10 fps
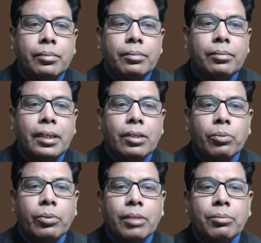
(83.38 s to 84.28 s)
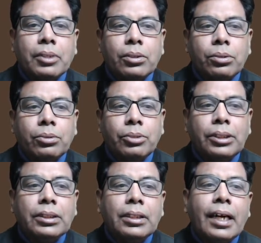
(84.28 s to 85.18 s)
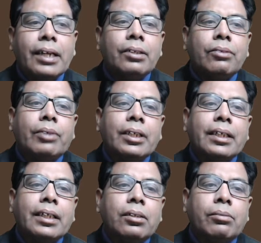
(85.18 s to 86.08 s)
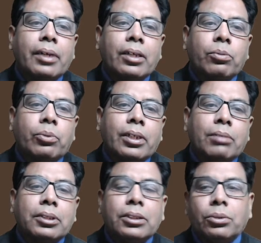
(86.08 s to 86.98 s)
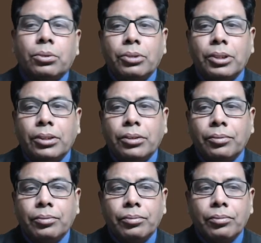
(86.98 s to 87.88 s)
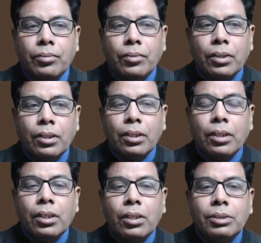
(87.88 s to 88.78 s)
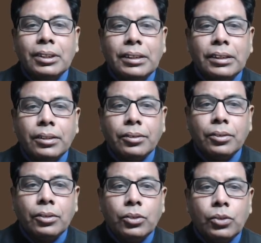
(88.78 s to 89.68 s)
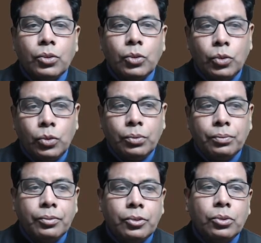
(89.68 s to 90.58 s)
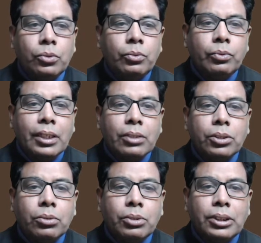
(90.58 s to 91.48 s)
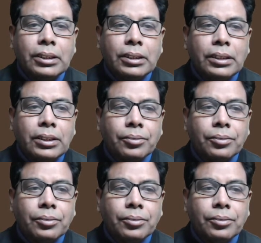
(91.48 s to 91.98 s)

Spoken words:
microprogram control unit and vertical microprogram control unit. Now these two we are going to discuss.